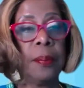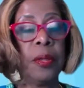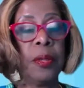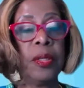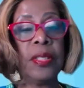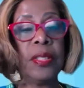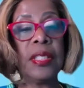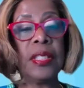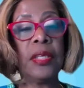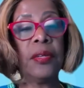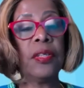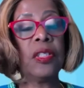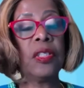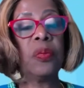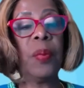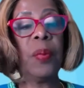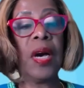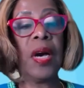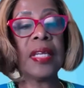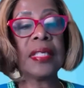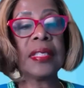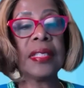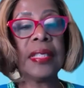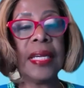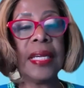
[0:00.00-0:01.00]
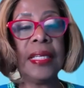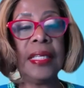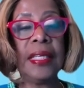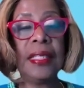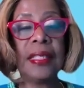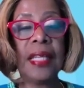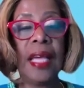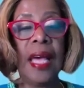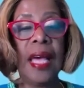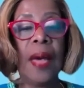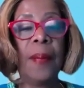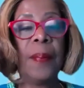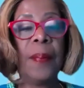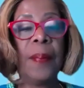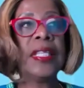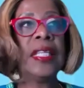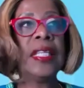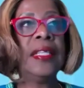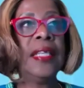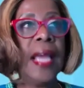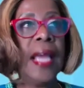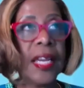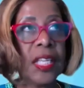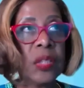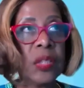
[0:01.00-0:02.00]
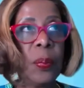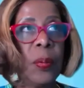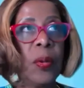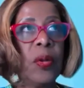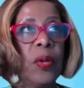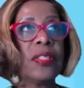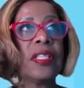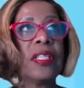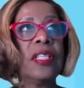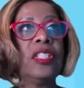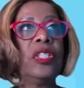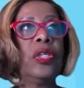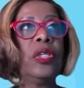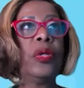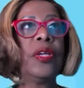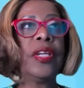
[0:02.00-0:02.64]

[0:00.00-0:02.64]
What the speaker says: serious boss ladies. But the next person you'll